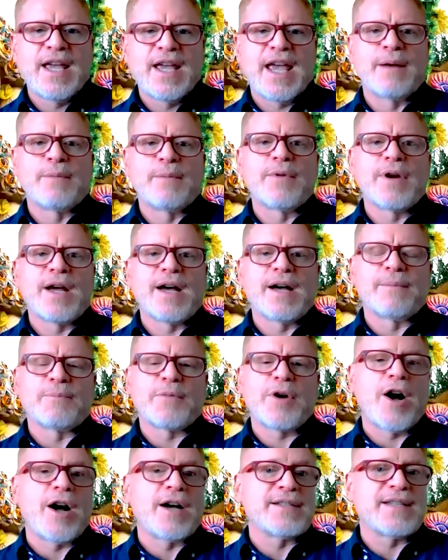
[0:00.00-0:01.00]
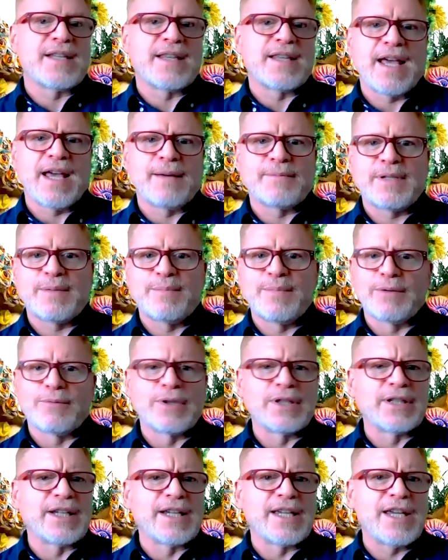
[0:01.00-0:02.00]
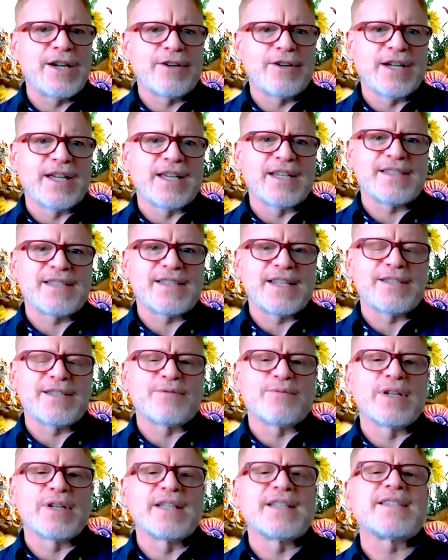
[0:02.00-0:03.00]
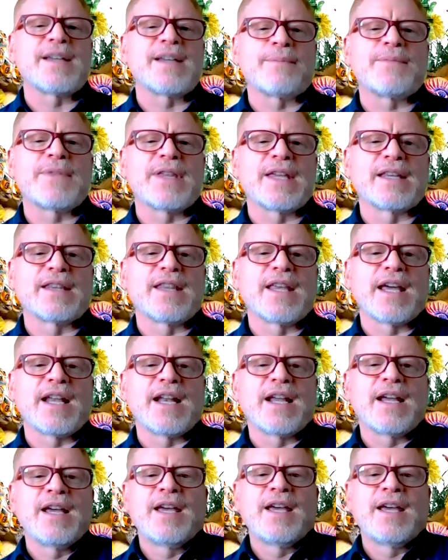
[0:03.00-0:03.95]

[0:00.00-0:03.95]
and um, causing them to be really curious is really something that